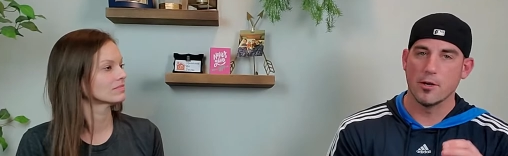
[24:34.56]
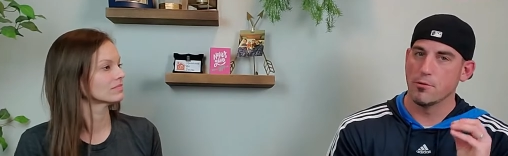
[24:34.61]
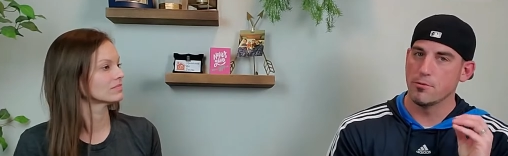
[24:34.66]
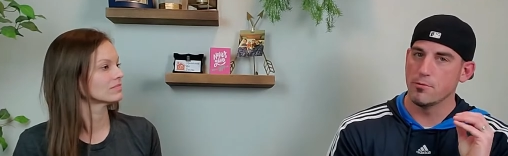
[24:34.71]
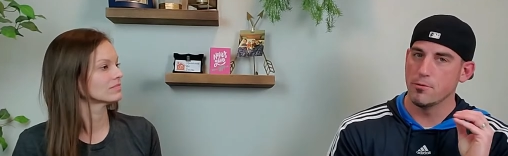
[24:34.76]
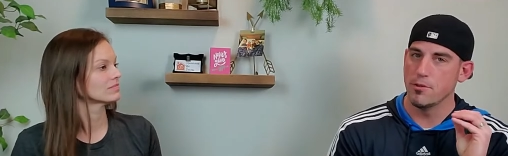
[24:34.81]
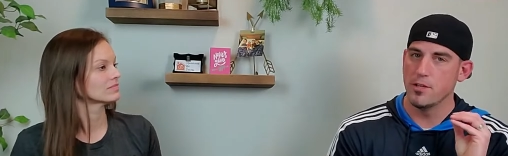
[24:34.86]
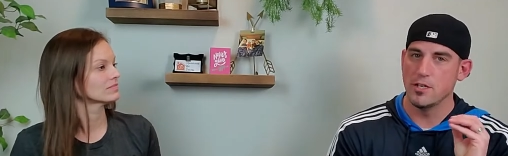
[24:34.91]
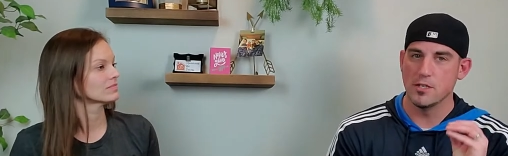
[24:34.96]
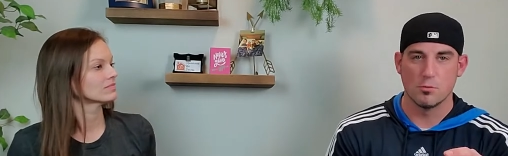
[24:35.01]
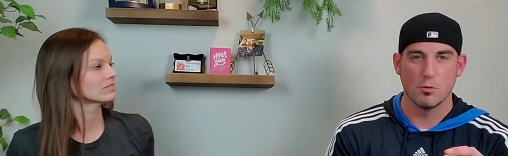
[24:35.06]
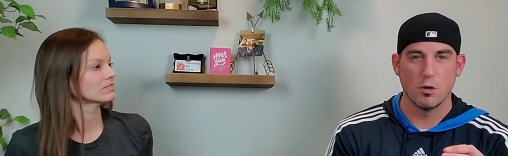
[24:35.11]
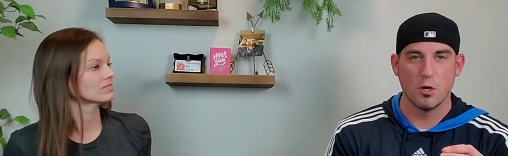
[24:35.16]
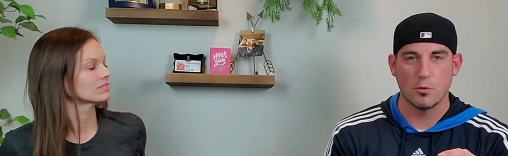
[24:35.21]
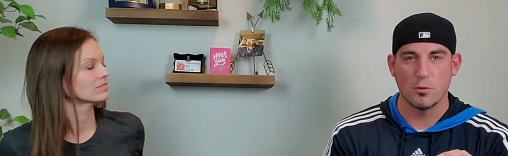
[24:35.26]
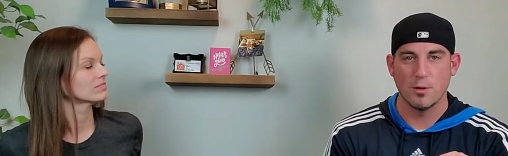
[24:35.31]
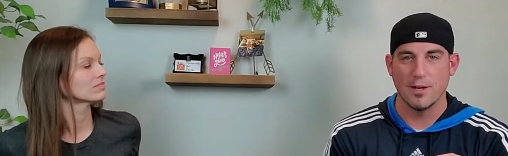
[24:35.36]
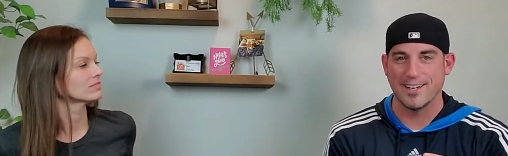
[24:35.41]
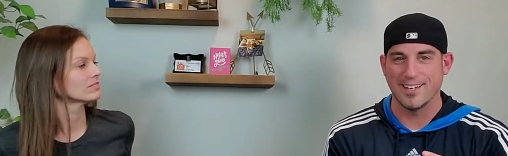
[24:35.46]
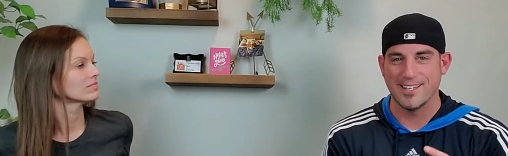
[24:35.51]
Speaker 1: go through these
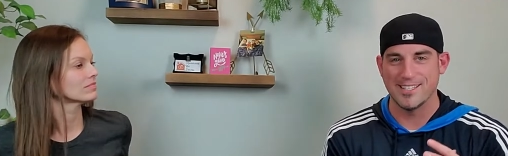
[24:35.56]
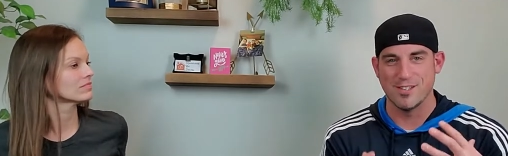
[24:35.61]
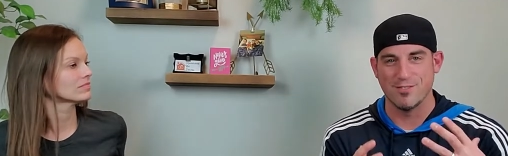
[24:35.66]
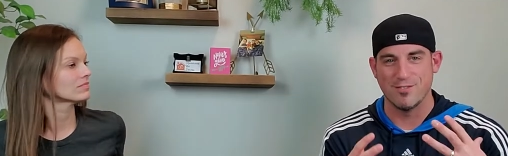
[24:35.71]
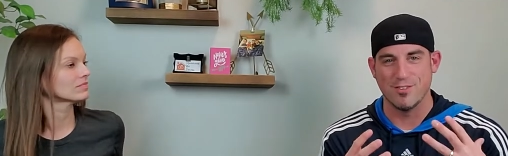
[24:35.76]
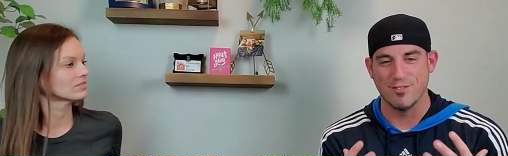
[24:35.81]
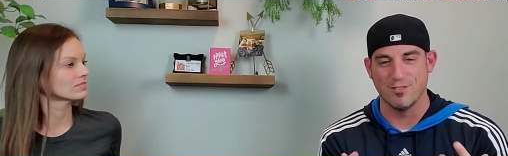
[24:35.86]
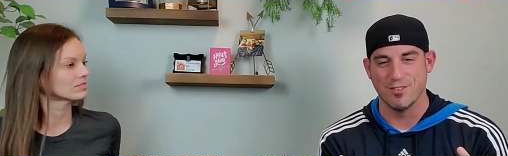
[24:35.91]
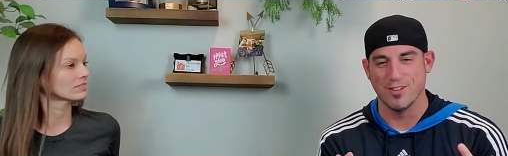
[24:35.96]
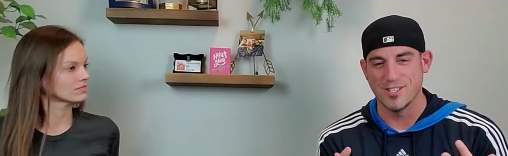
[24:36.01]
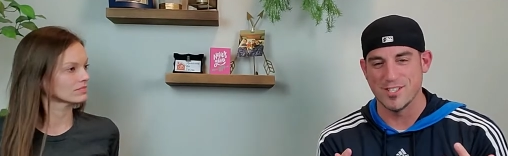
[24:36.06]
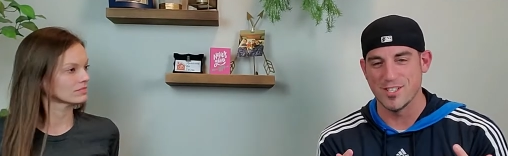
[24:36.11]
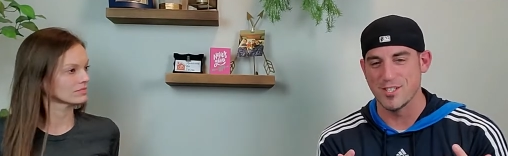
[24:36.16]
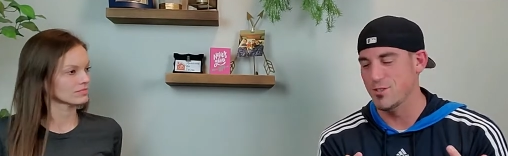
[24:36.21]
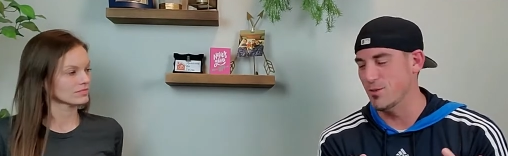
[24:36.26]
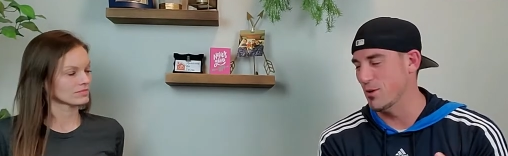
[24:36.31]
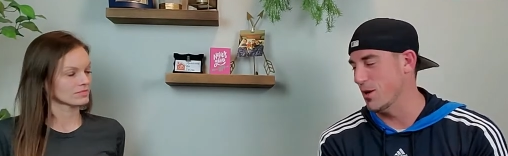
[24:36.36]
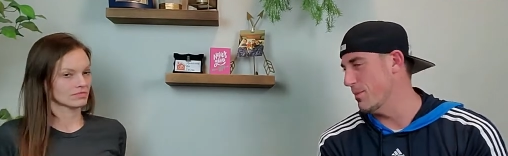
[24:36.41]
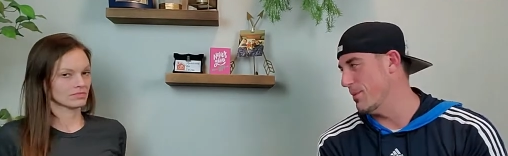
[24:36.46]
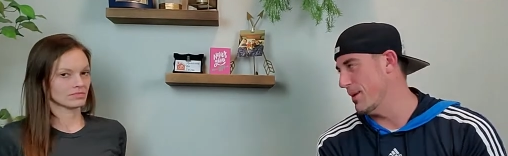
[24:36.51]
real quick because if you've
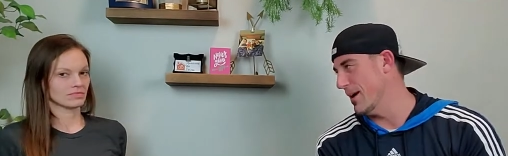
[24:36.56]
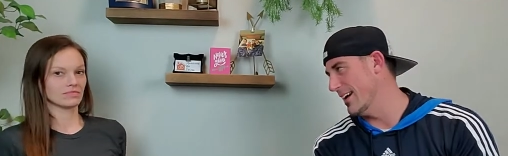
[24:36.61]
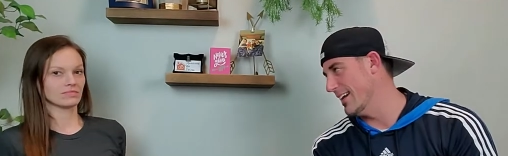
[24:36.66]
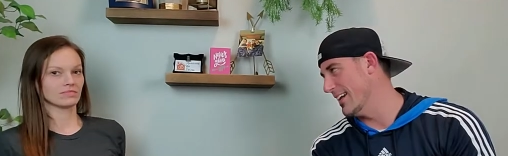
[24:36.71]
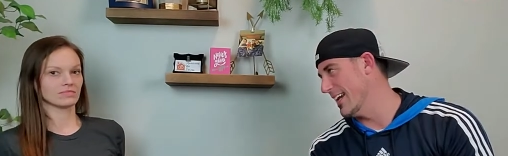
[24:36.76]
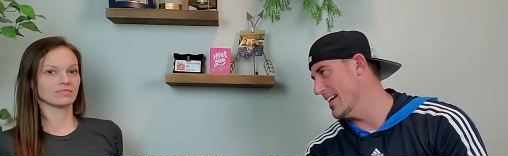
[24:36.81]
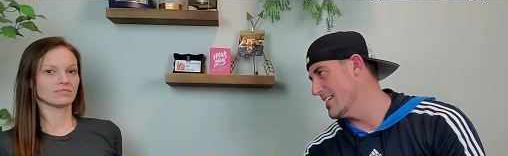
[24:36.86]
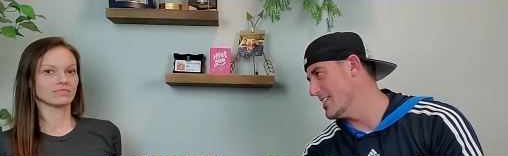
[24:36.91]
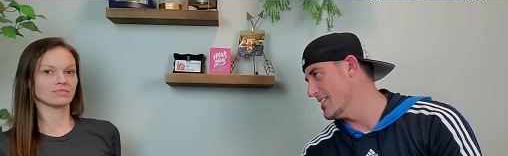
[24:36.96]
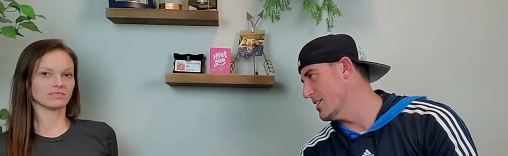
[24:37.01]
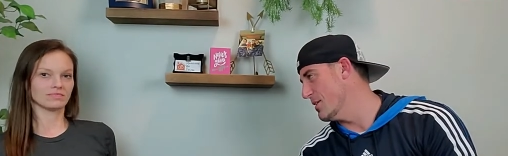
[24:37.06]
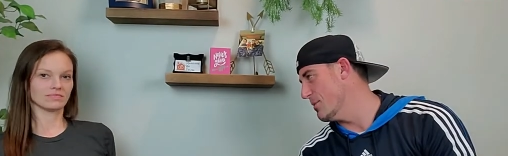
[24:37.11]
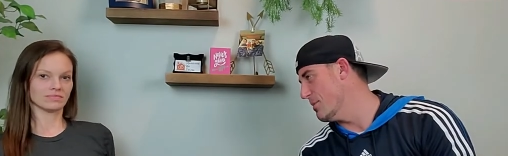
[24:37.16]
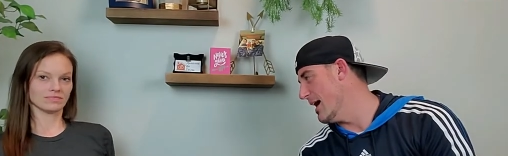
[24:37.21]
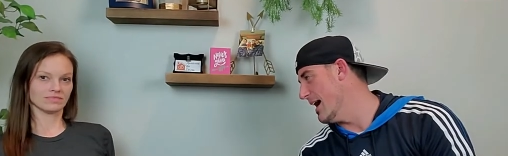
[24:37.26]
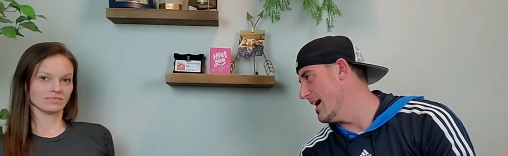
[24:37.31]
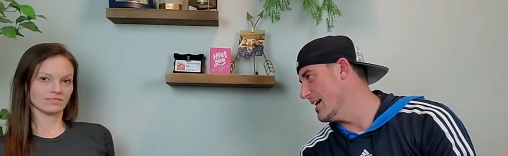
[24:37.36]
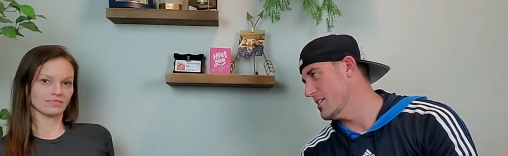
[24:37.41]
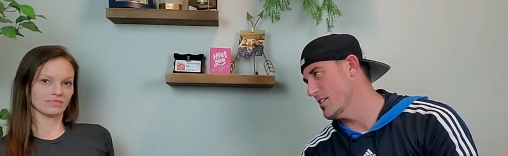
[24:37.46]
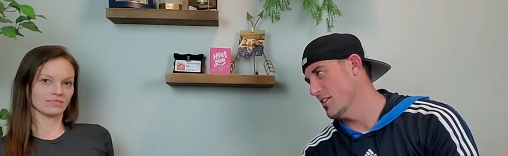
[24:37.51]
listened to our podcast in the
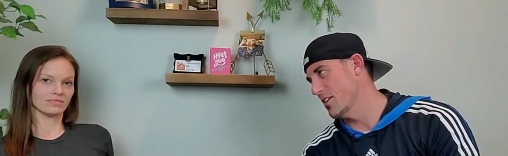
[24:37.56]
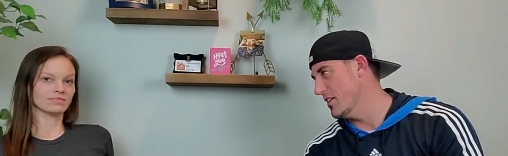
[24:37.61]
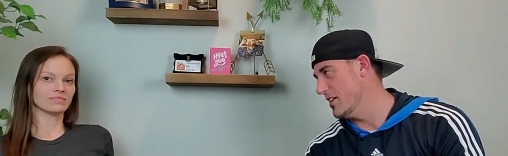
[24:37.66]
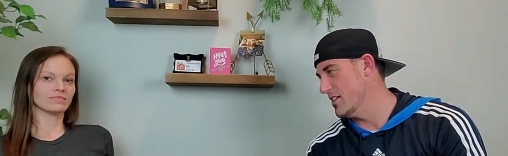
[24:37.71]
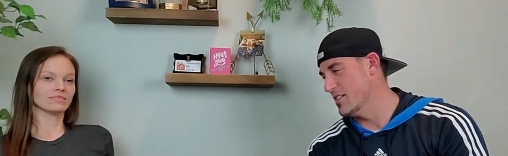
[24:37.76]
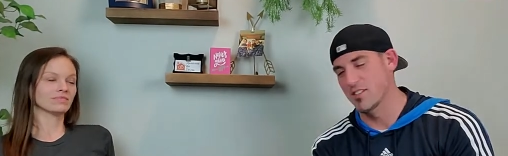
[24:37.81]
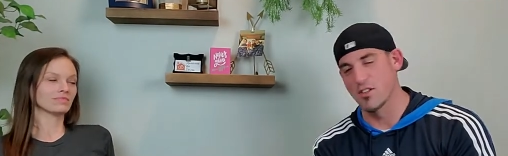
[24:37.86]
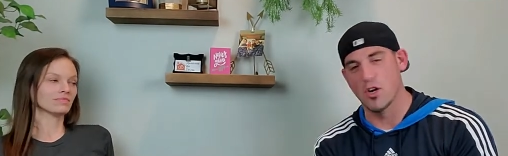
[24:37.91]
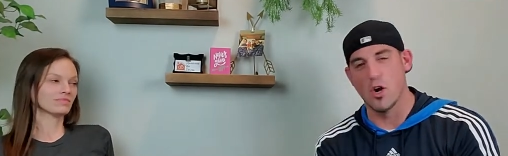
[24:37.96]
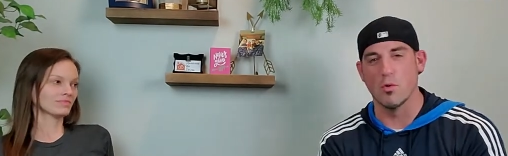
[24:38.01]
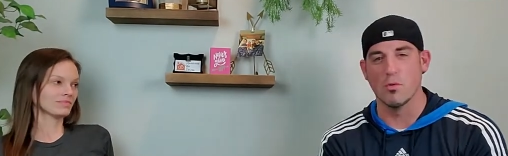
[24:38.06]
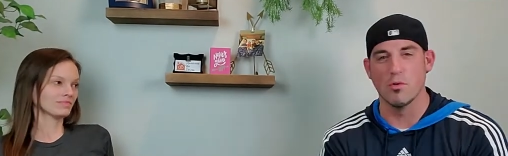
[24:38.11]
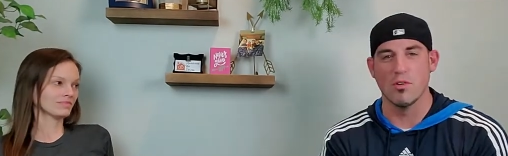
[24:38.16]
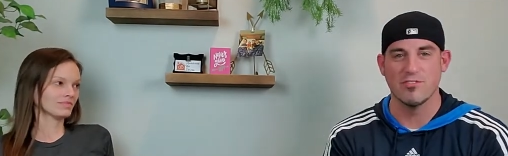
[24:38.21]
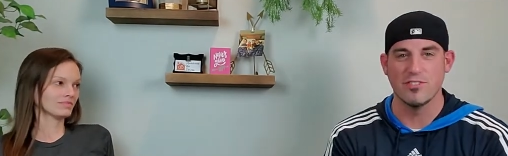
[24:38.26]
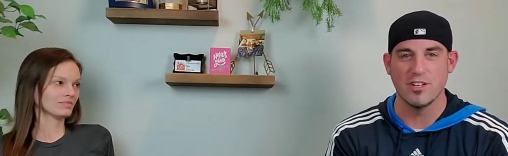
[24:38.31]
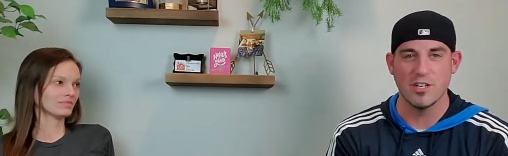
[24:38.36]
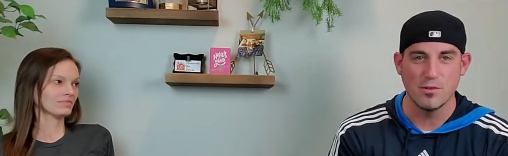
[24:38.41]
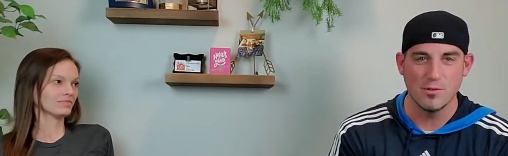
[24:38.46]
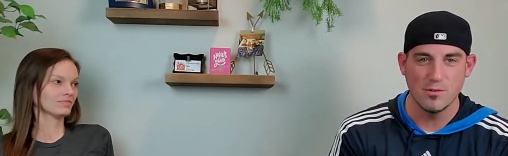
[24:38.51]
past, this mm-hmm. is all
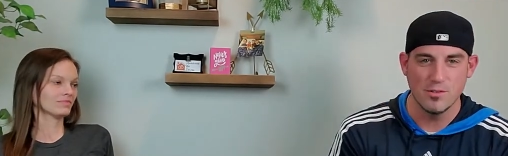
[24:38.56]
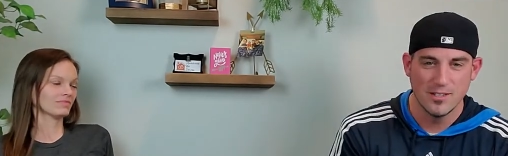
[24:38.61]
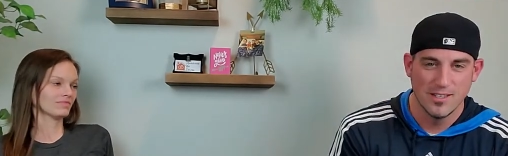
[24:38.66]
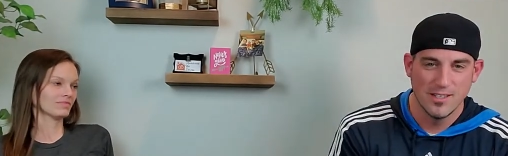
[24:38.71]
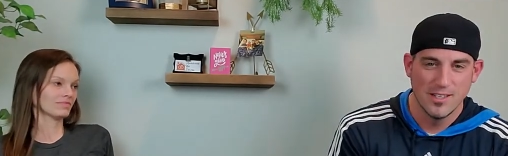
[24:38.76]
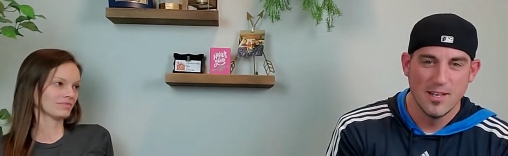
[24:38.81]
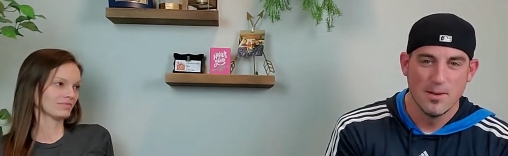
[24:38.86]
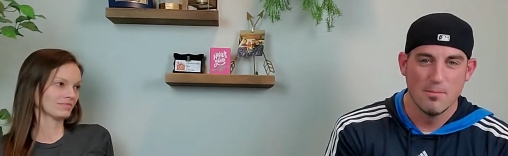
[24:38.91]
mm-hmm. review.